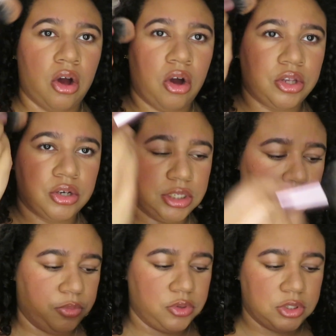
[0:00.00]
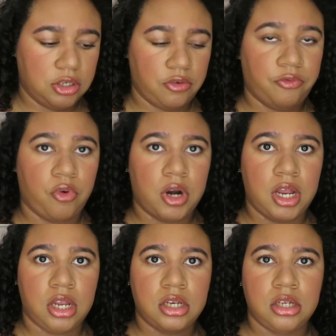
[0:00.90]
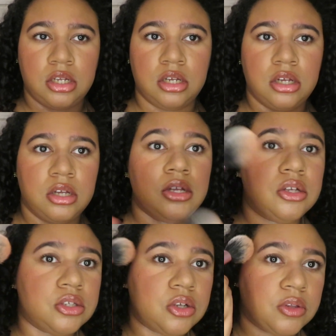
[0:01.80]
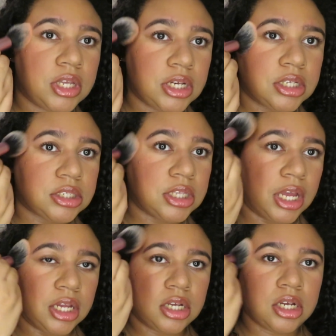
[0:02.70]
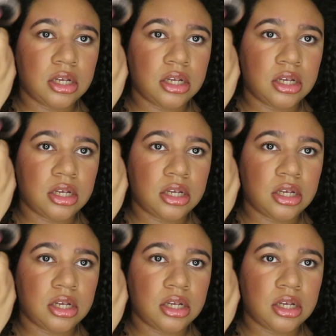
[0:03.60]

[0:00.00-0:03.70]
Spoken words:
on your temples and your forehead, so then it's like